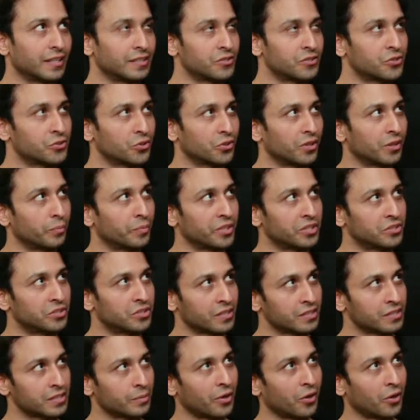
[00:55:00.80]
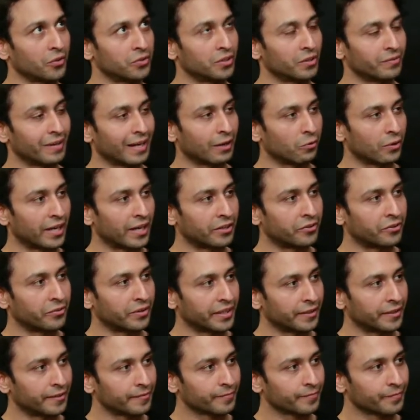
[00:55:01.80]
shouldn't be just about the
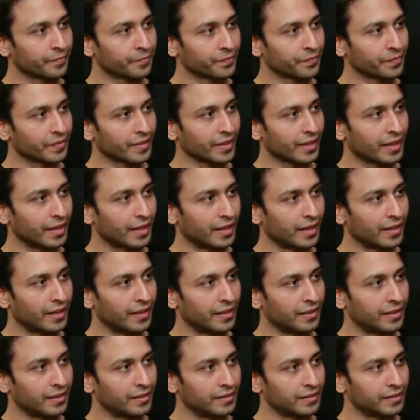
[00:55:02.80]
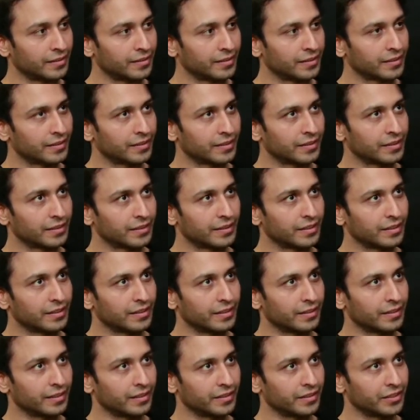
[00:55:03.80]
regulatory. For
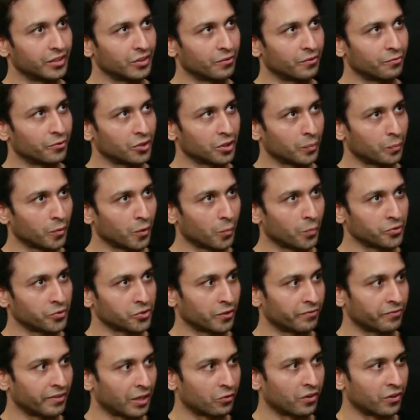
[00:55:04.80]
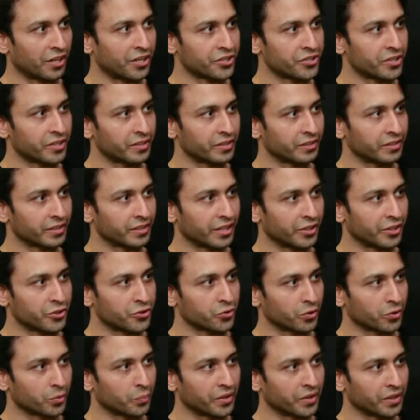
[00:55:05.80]
the purpose of regulation, it
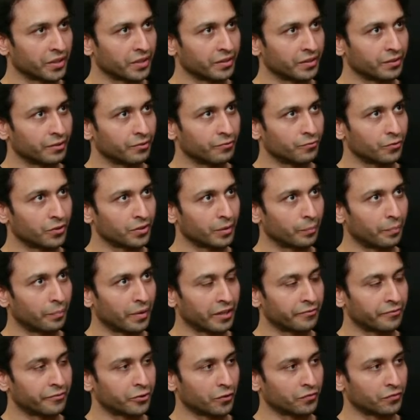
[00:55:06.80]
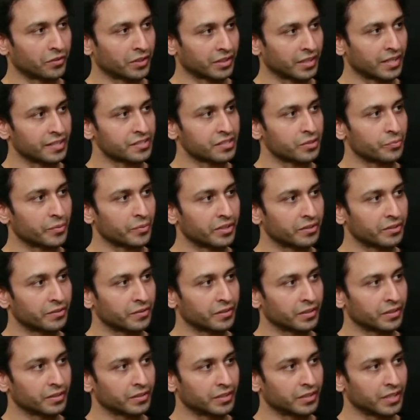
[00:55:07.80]
should be for the benefit of the customer.
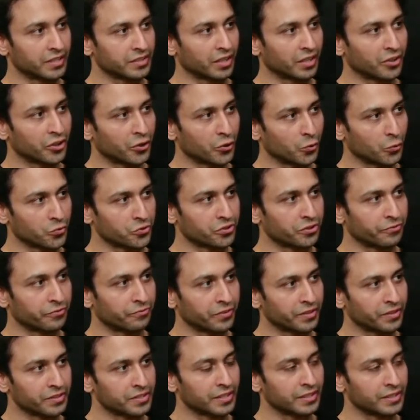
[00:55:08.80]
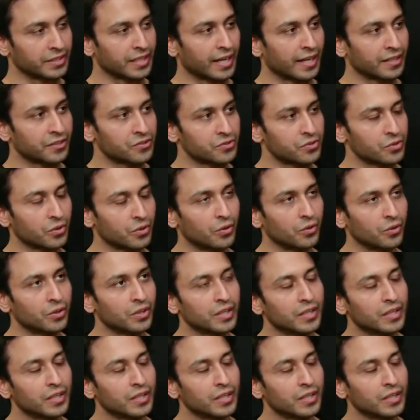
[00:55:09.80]
There's a huge difference in that. So